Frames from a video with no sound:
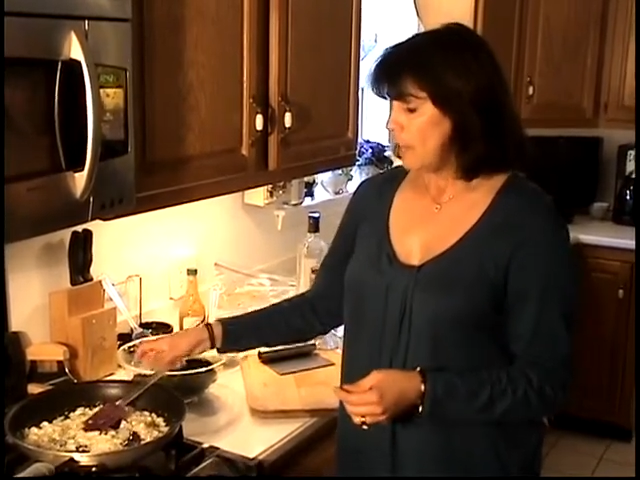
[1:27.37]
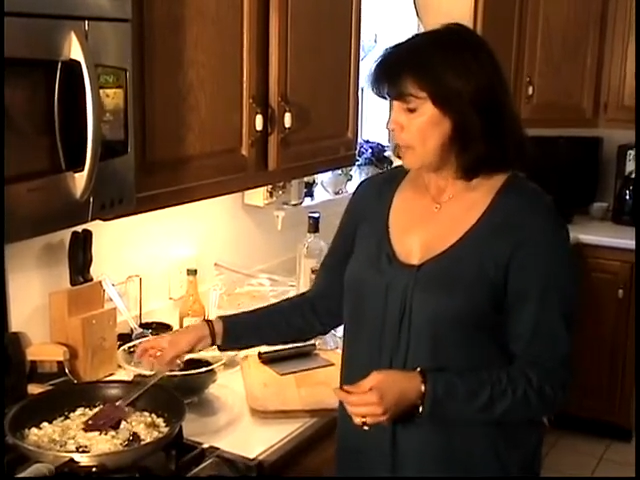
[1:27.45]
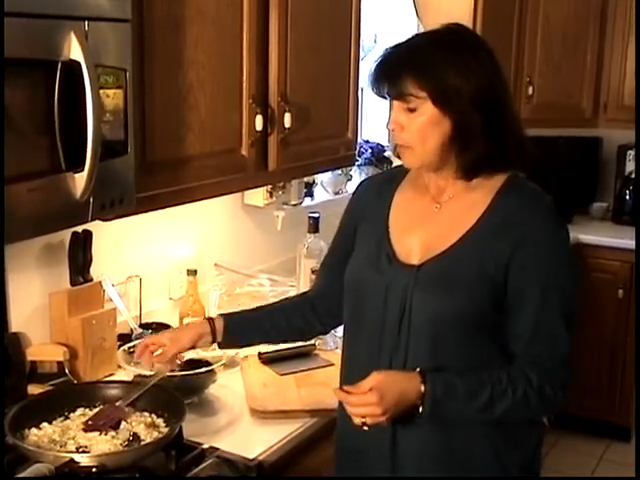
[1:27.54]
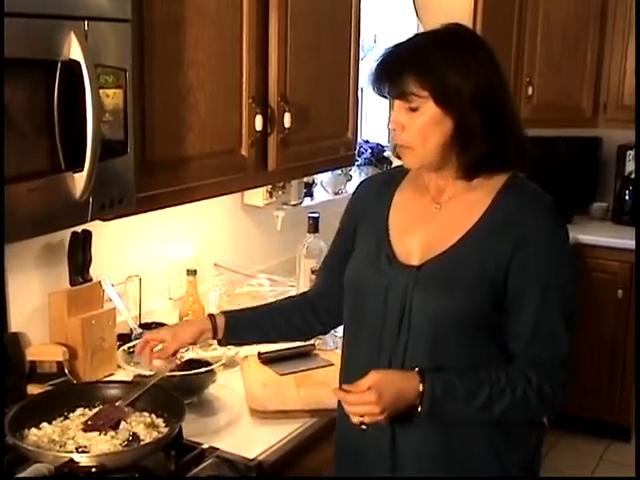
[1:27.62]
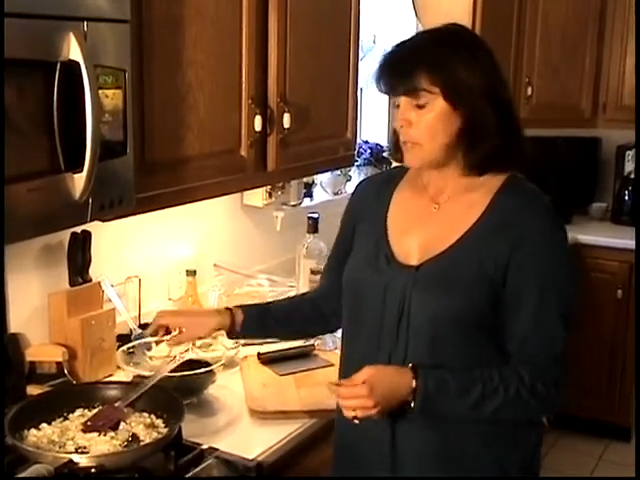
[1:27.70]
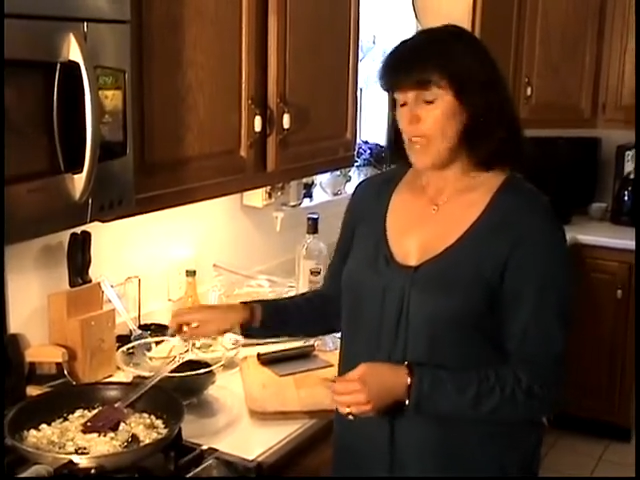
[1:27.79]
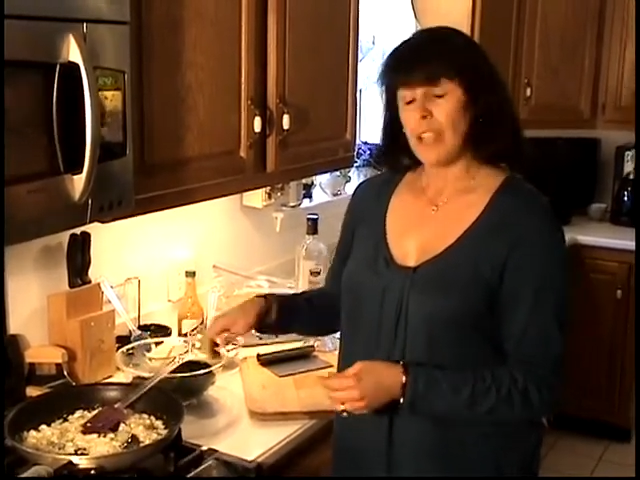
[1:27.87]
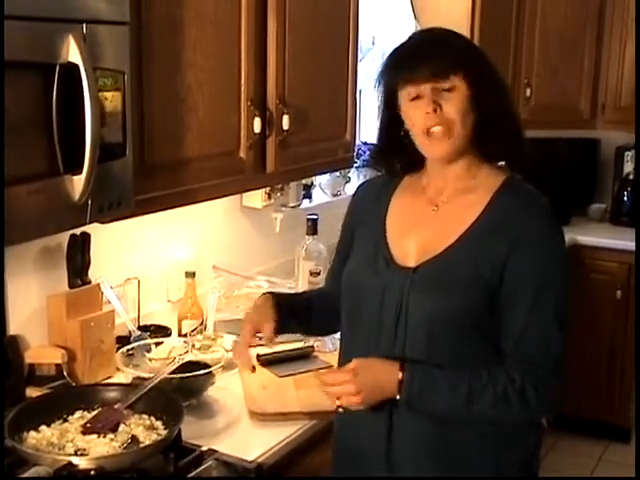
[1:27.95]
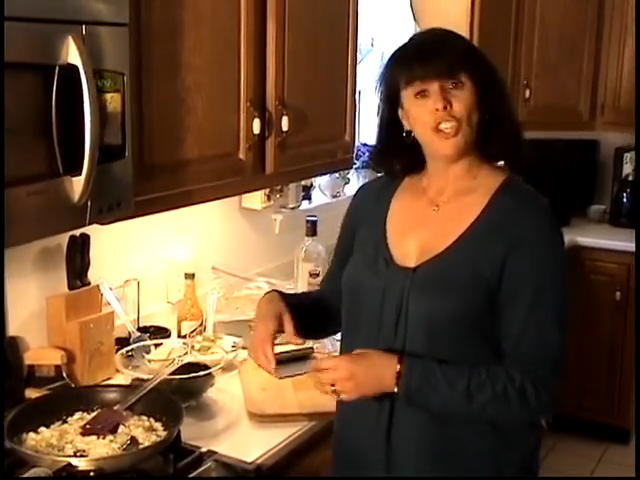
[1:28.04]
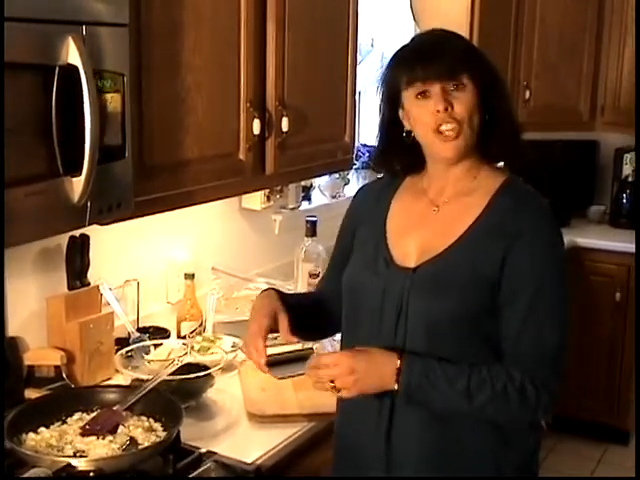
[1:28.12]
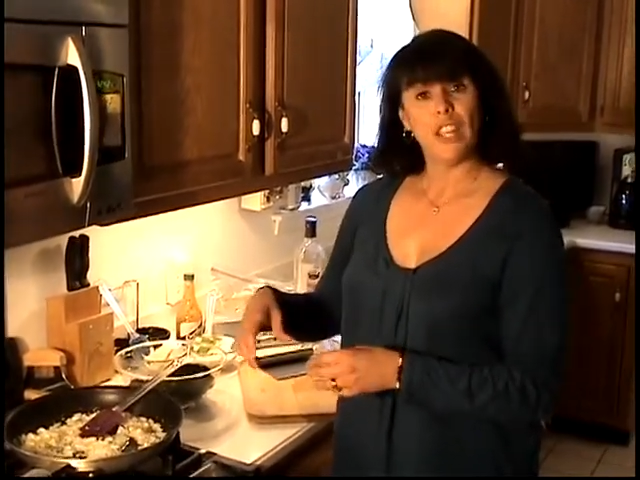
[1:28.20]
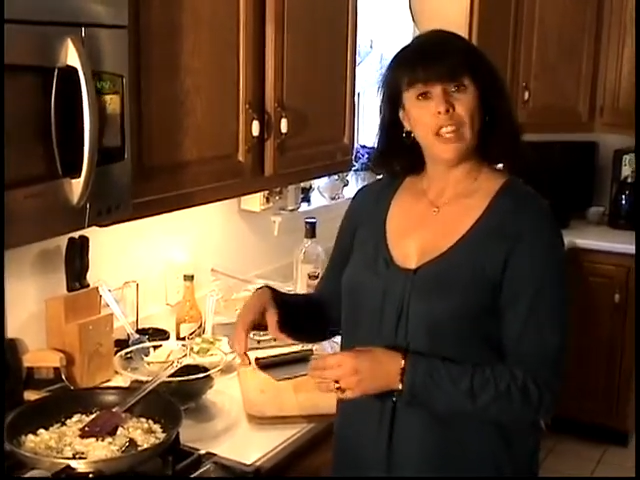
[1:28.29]
we would take the
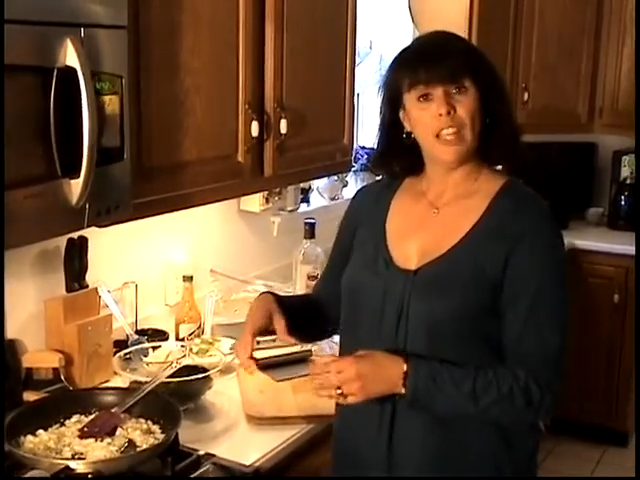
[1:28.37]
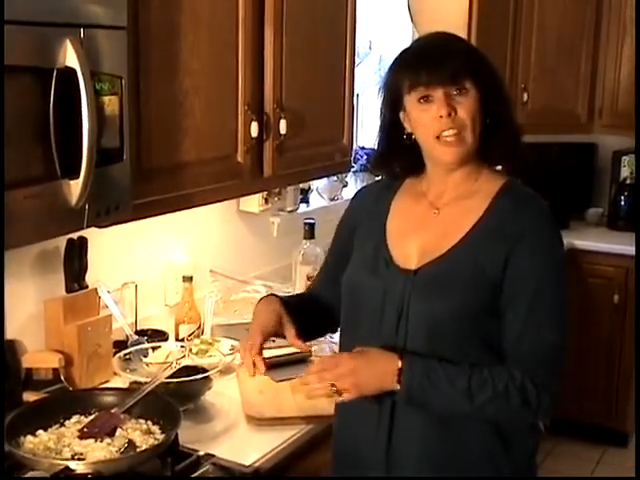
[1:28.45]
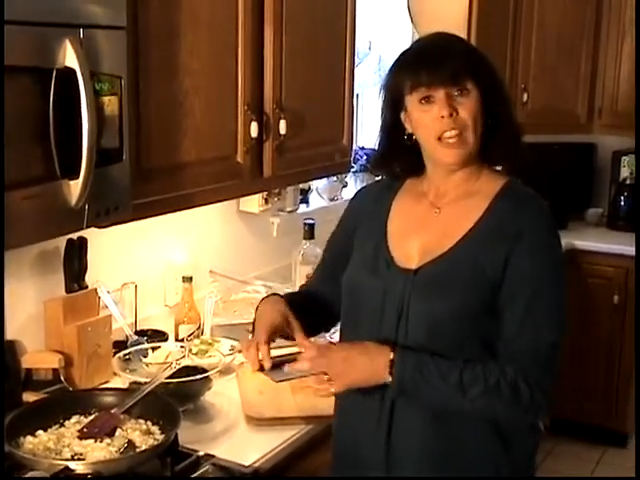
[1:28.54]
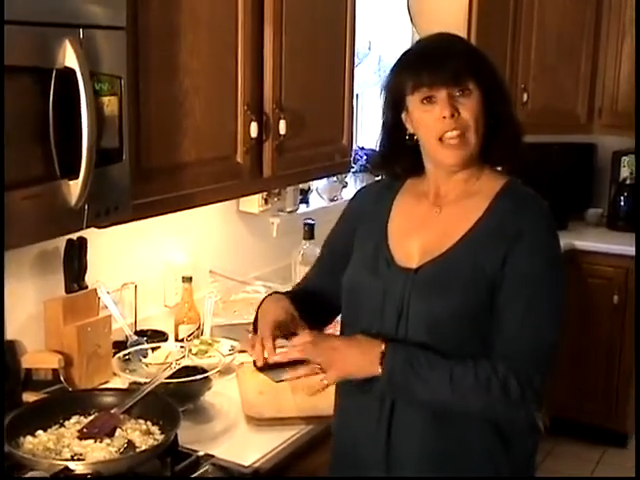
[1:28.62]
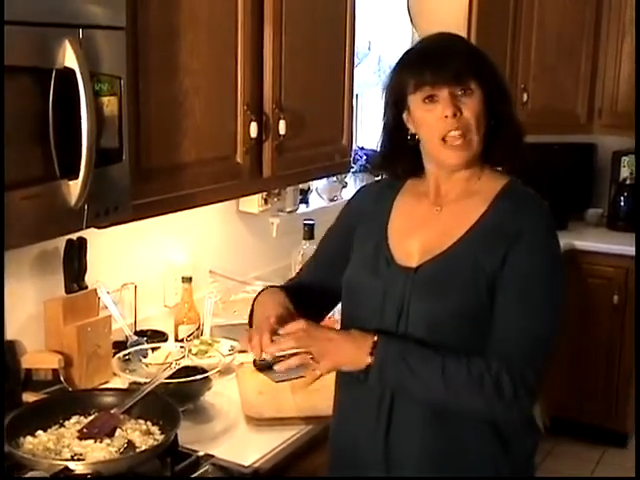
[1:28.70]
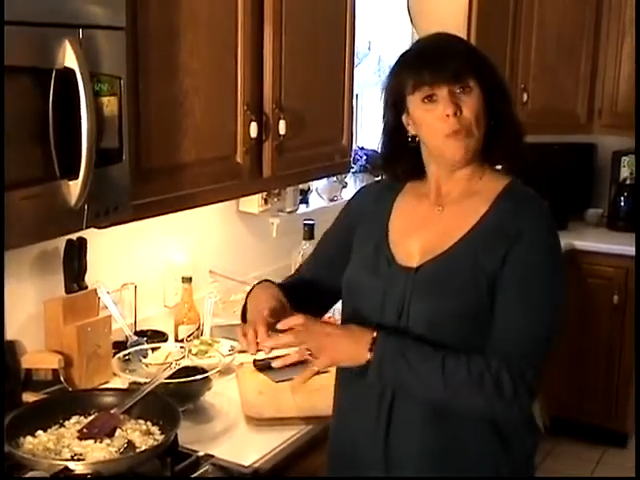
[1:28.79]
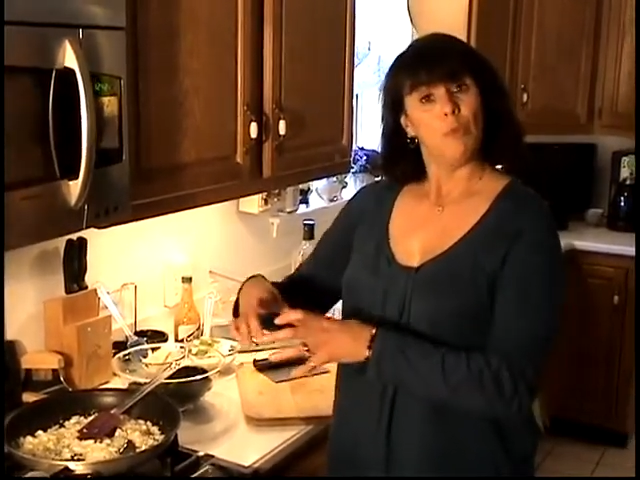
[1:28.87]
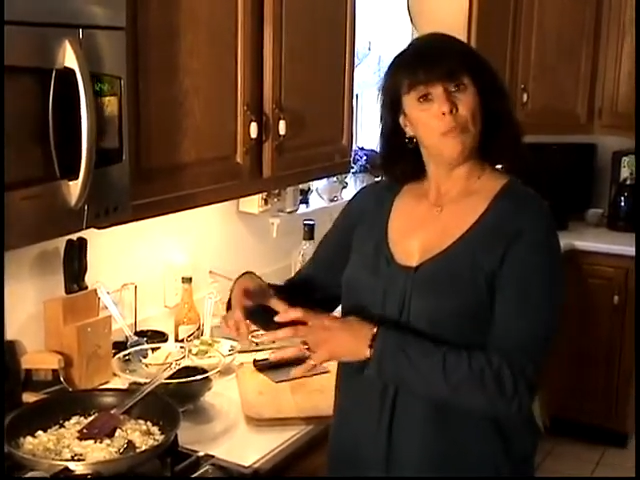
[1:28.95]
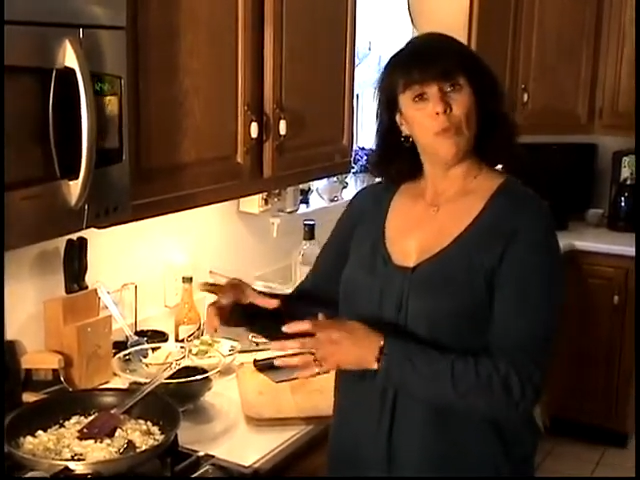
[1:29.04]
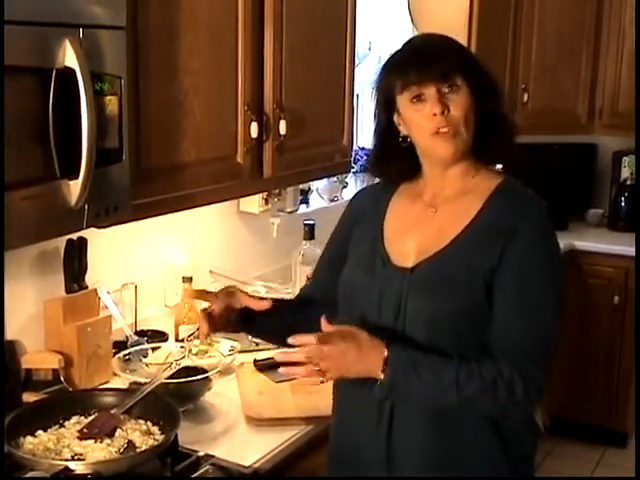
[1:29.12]
chicken and we'd pour